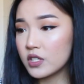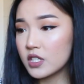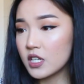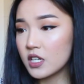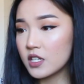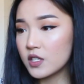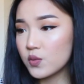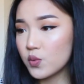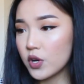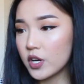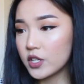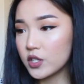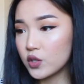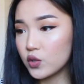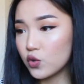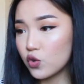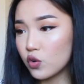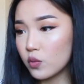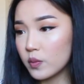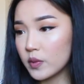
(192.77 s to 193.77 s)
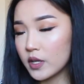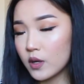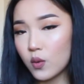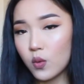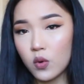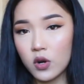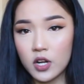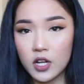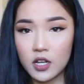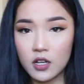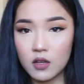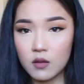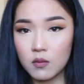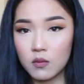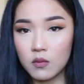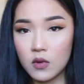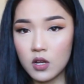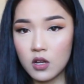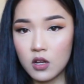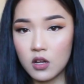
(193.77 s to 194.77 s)
says why do you call me at
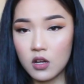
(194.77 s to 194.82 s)
1am?